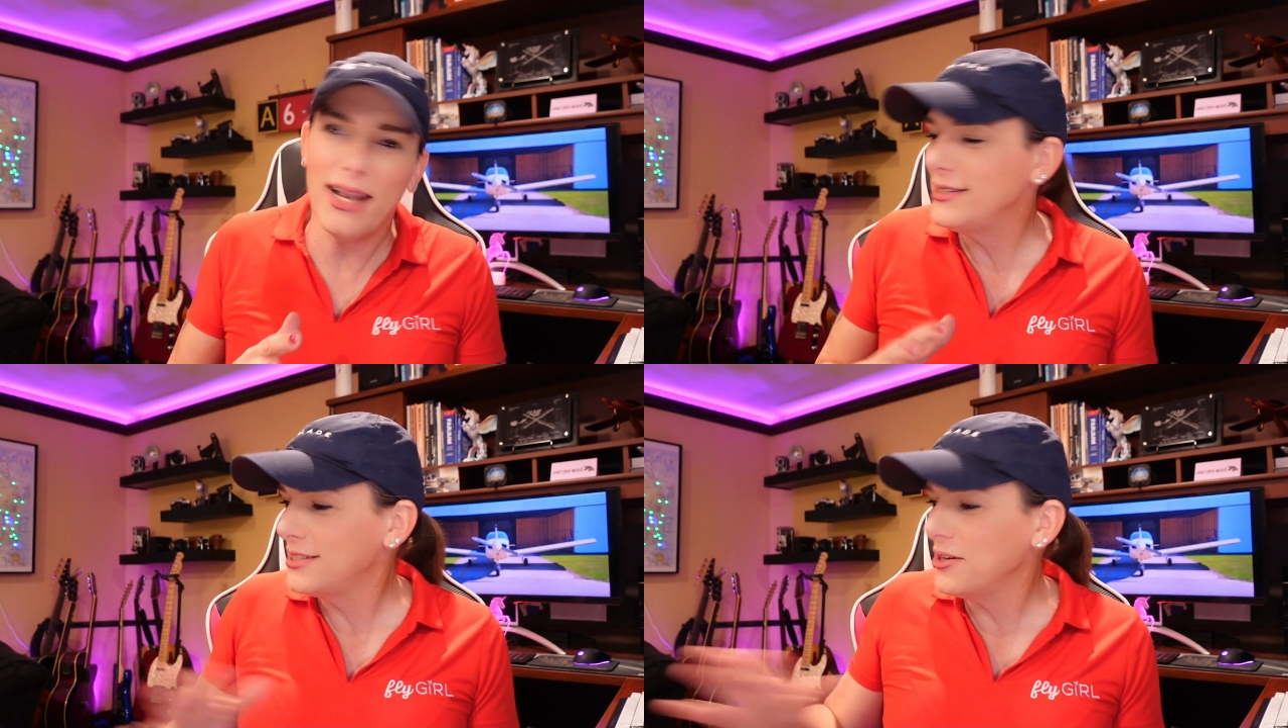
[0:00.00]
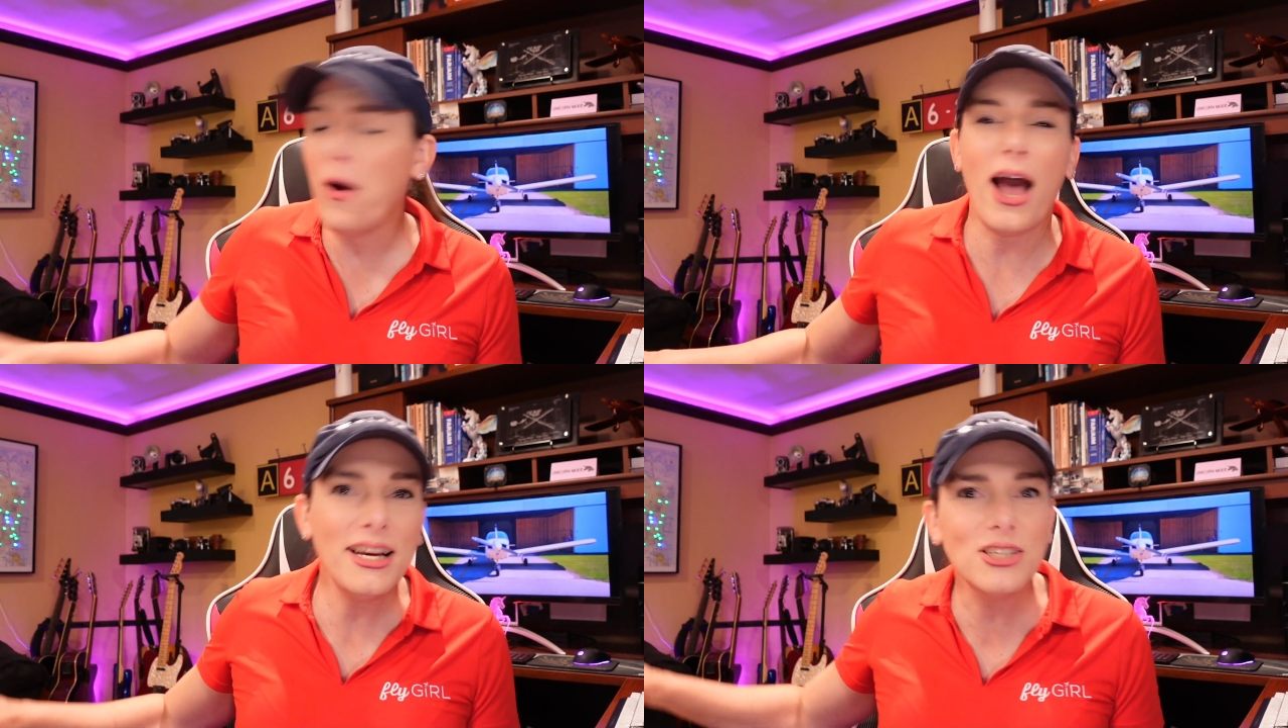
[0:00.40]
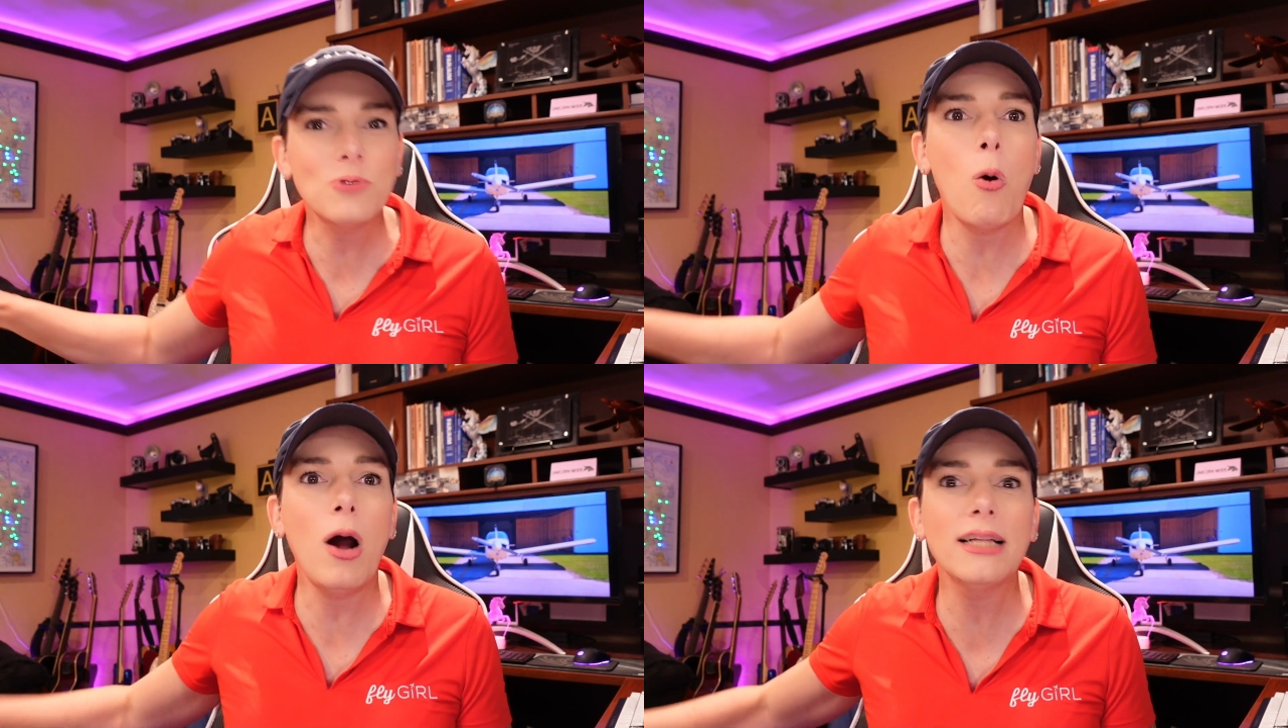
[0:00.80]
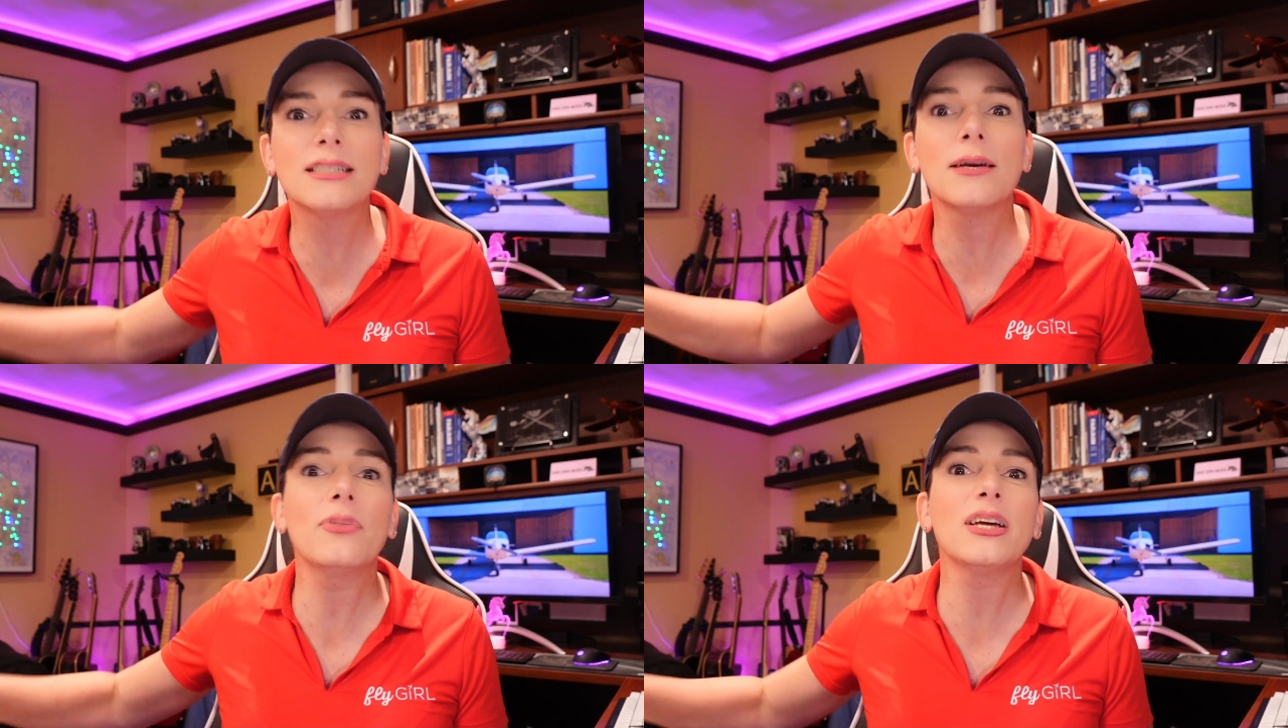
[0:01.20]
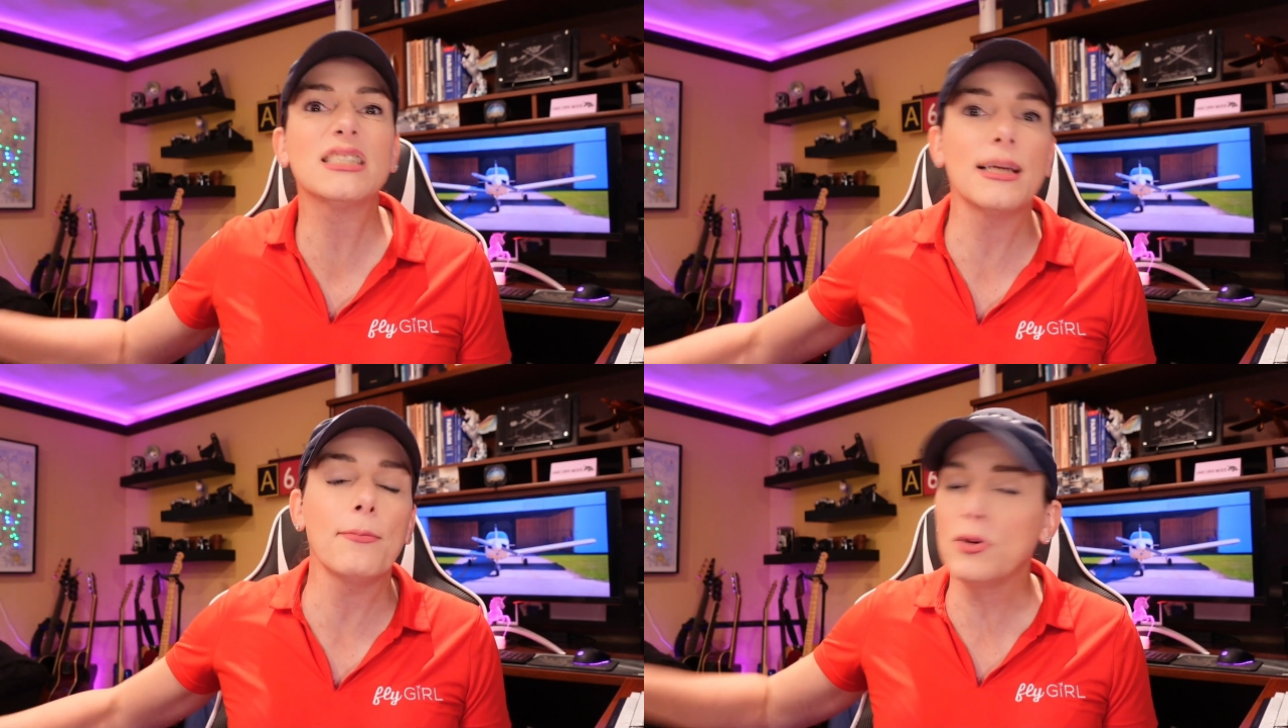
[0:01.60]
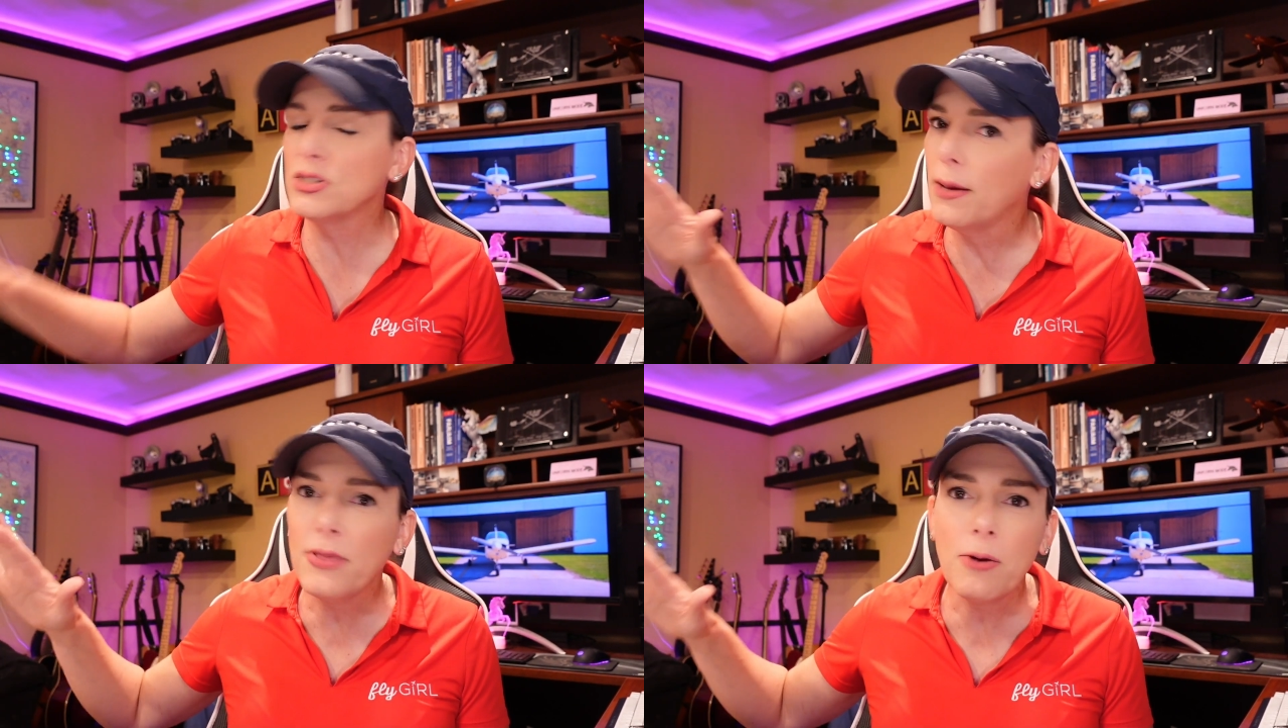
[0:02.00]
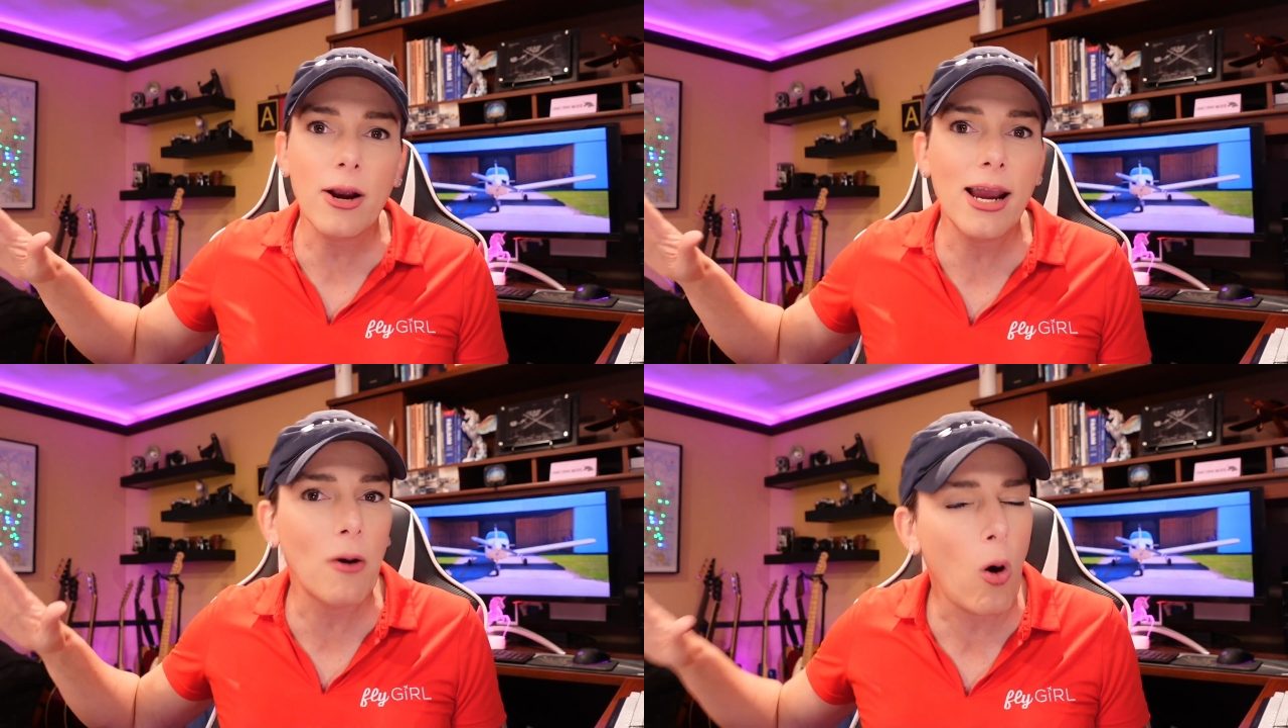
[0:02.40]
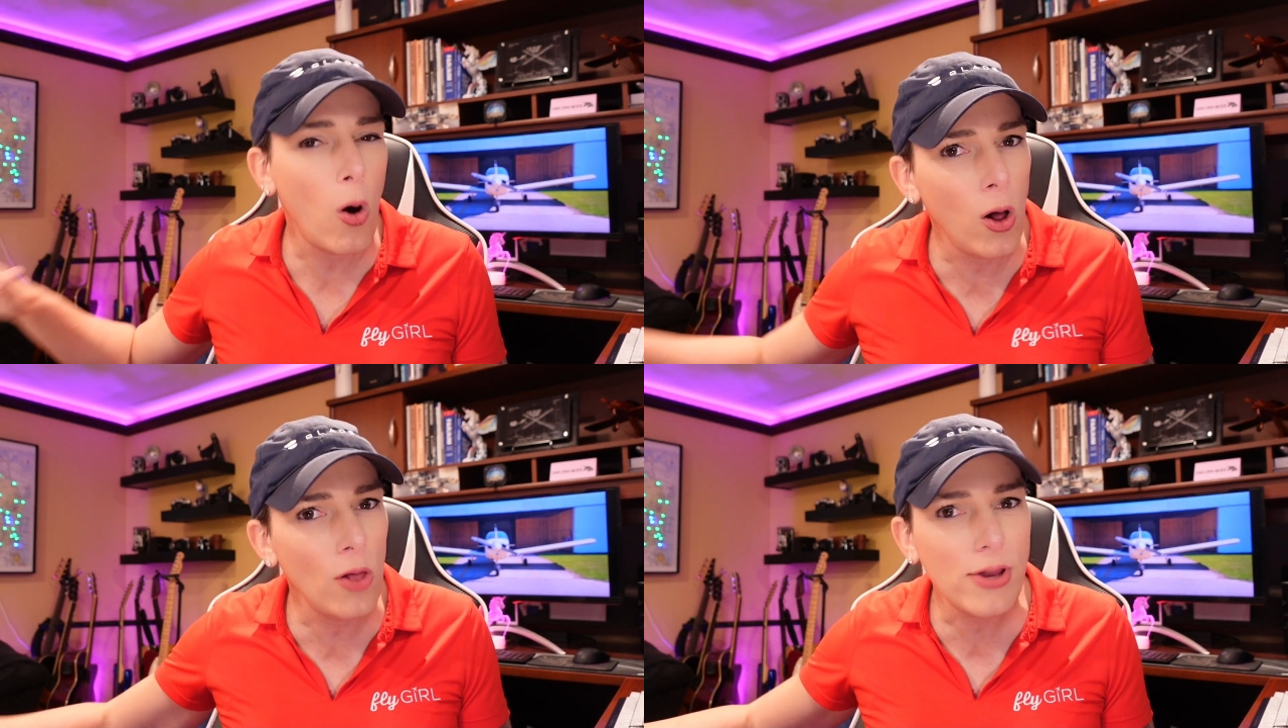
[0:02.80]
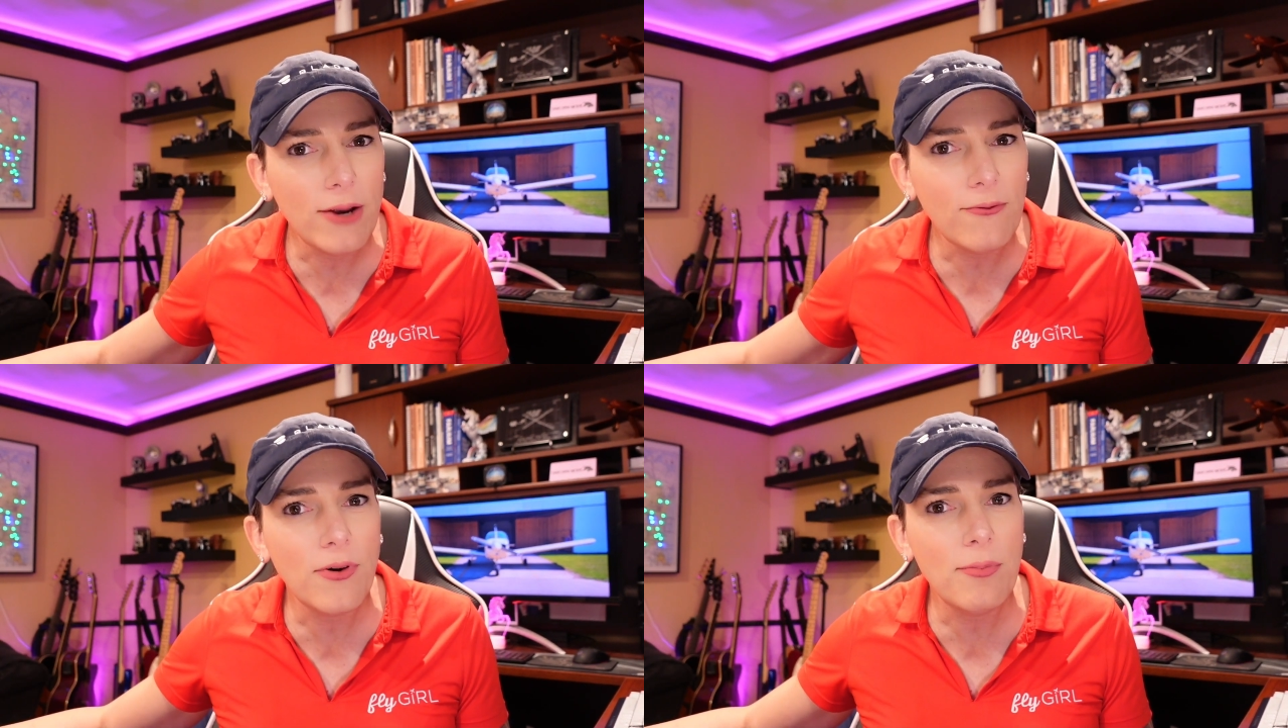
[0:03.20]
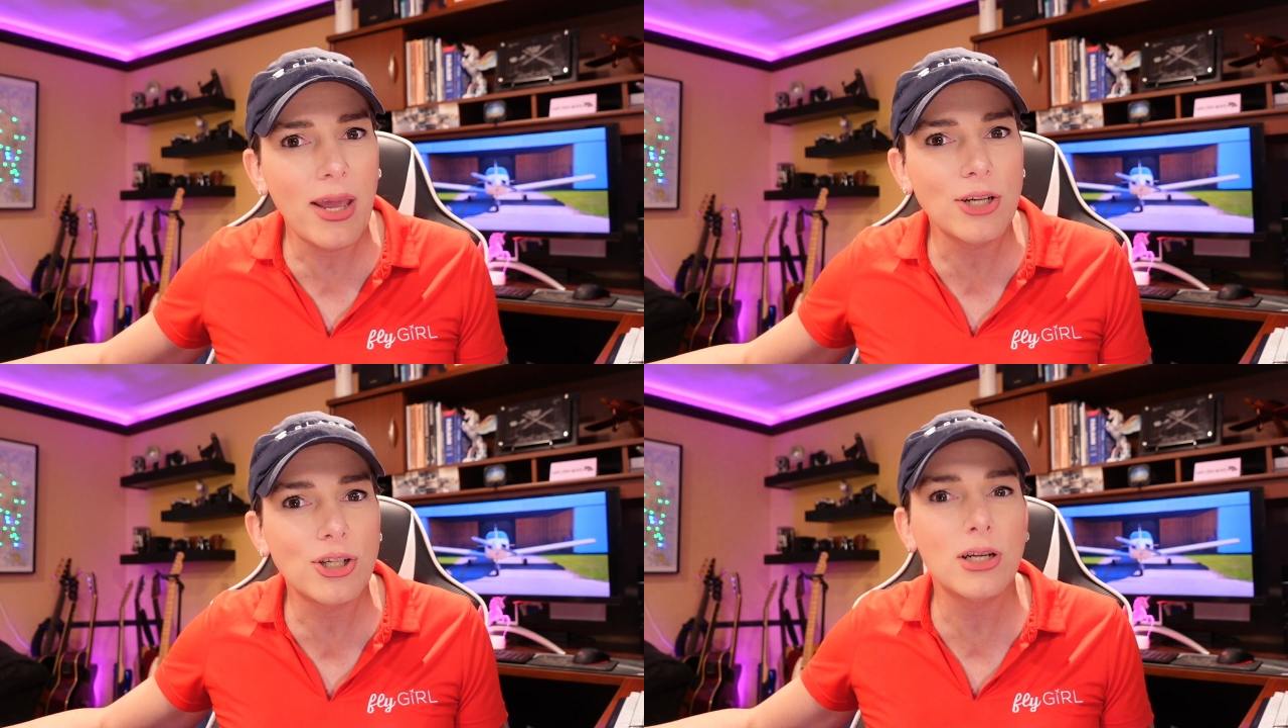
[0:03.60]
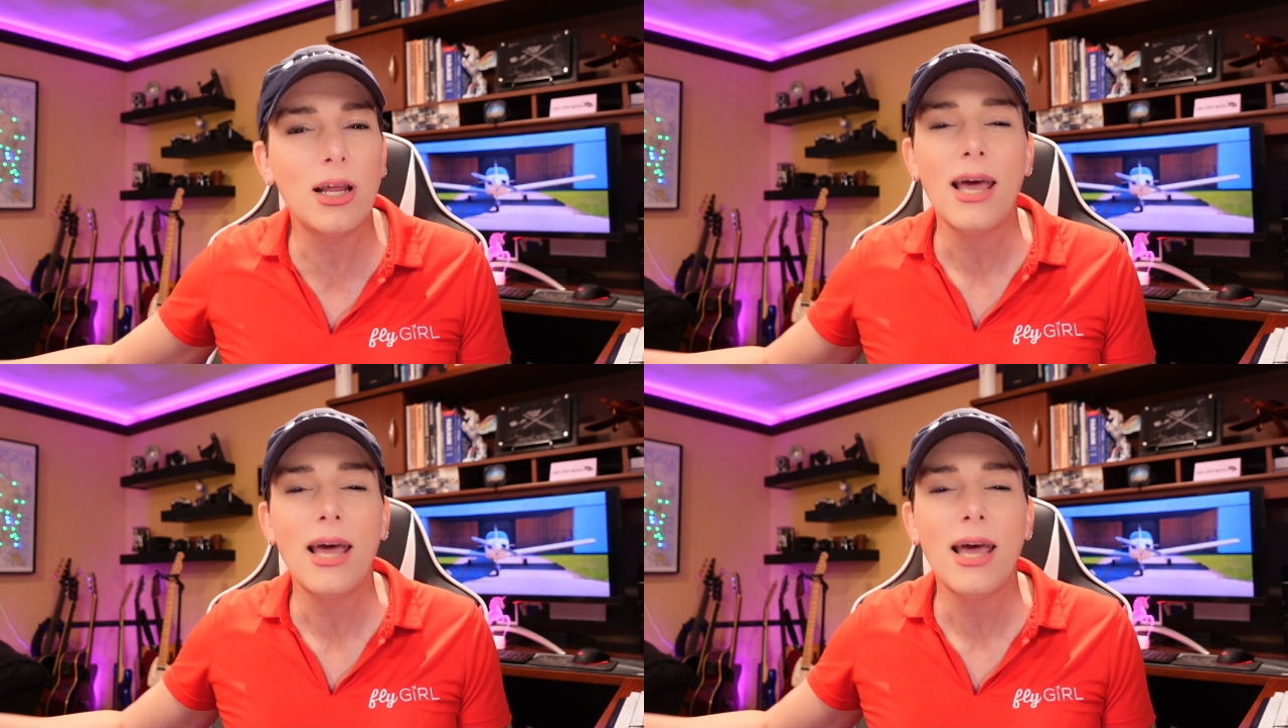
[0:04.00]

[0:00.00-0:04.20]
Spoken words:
So I just wanted something simple, something where I had all the information